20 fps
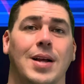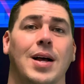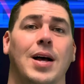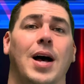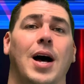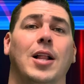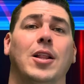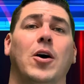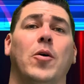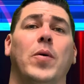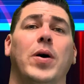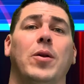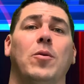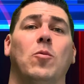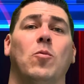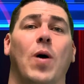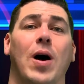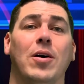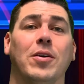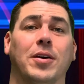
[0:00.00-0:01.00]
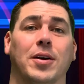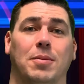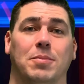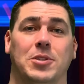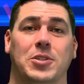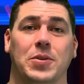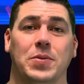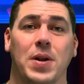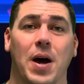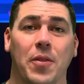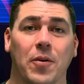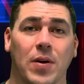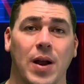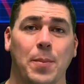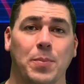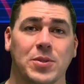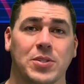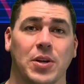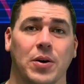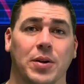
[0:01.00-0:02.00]
Hello and welcome to another
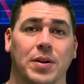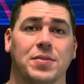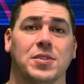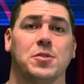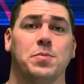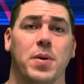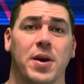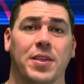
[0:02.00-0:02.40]
episode of Smith